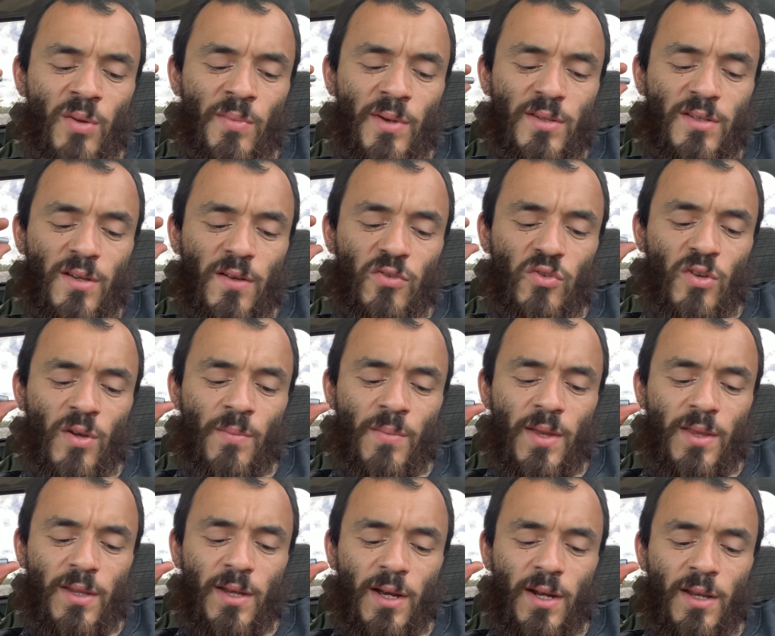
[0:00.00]
myself to
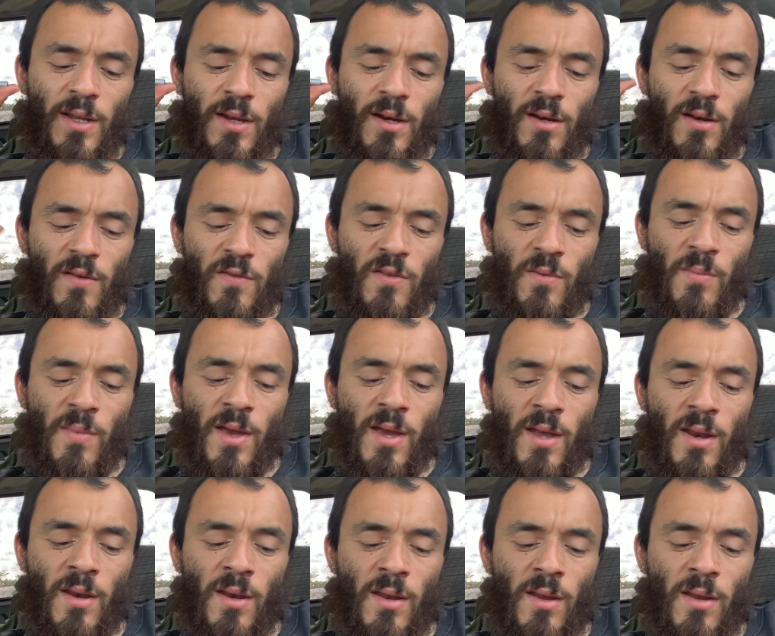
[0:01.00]
admit the identity of the
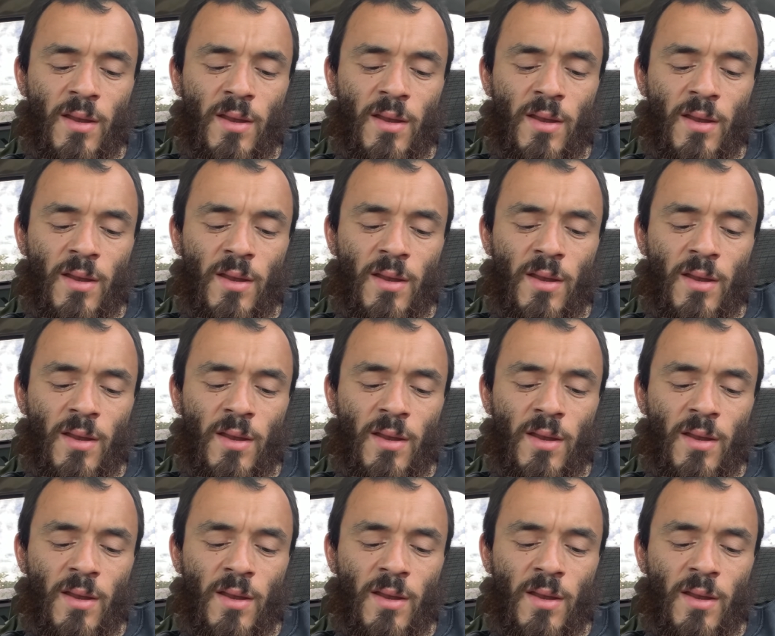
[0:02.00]
man,